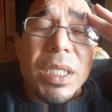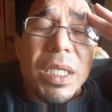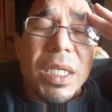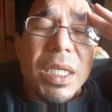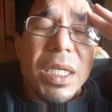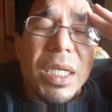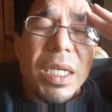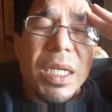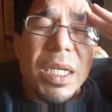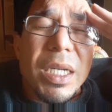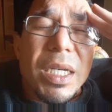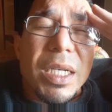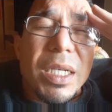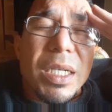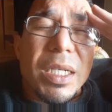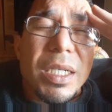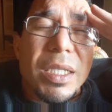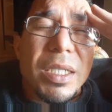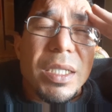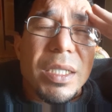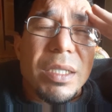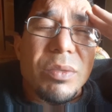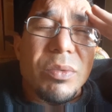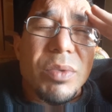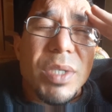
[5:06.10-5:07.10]

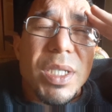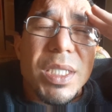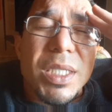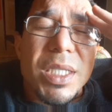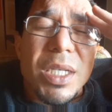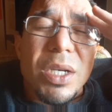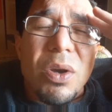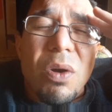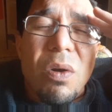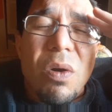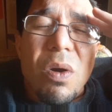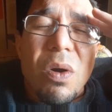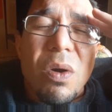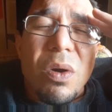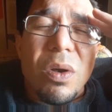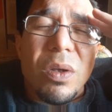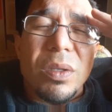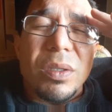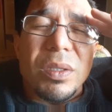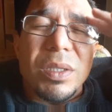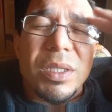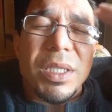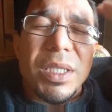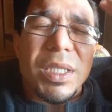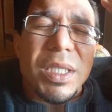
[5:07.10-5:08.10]
what is it
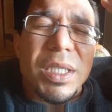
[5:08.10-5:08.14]
called?